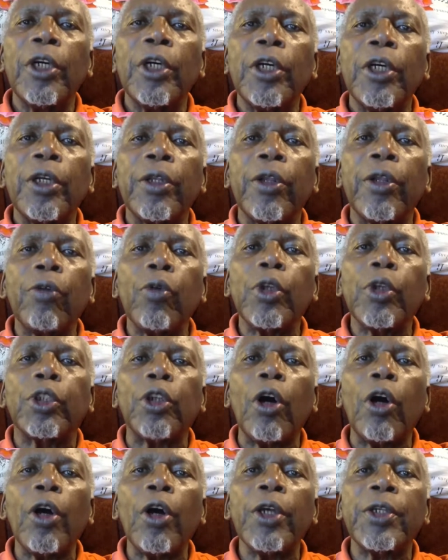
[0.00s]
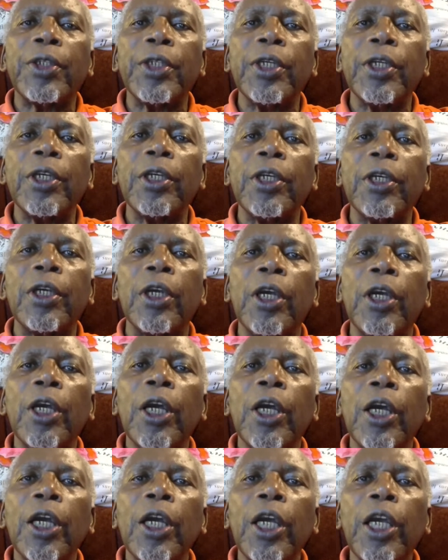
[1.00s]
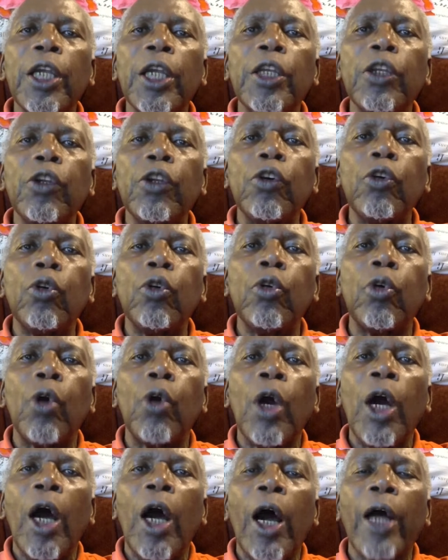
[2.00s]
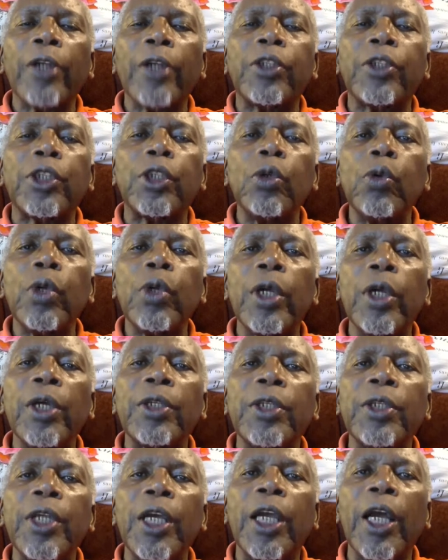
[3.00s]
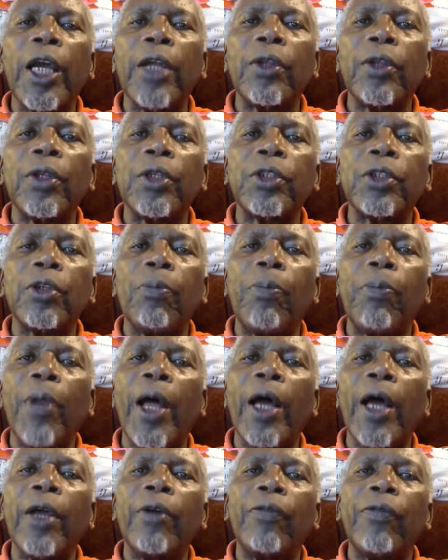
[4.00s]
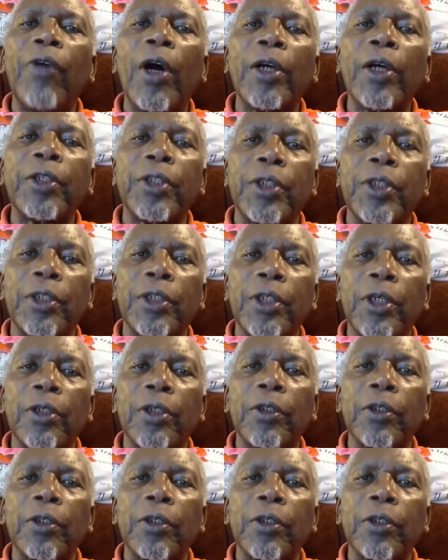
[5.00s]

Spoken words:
the rejoicing in you as soon as they get the supply of oxygen.